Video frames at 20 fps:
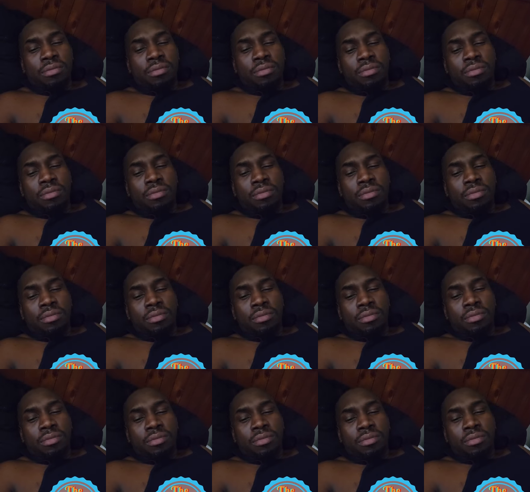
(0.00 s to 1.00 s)

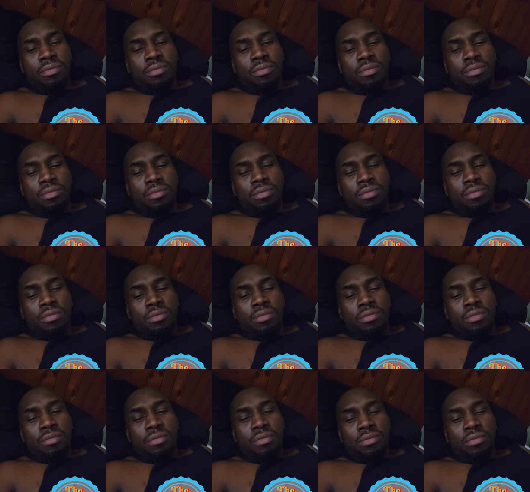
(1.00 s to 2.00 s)

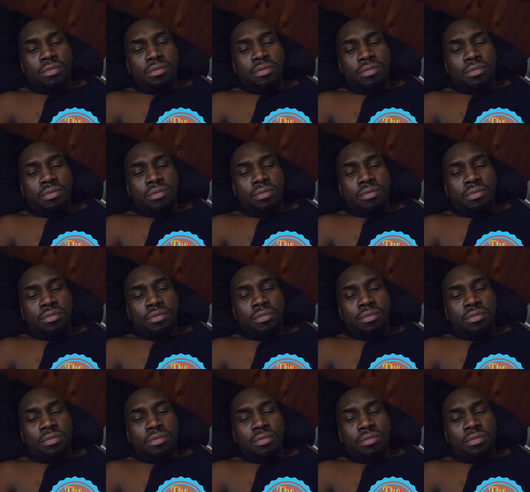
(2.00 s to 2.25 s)
Nobody speaks.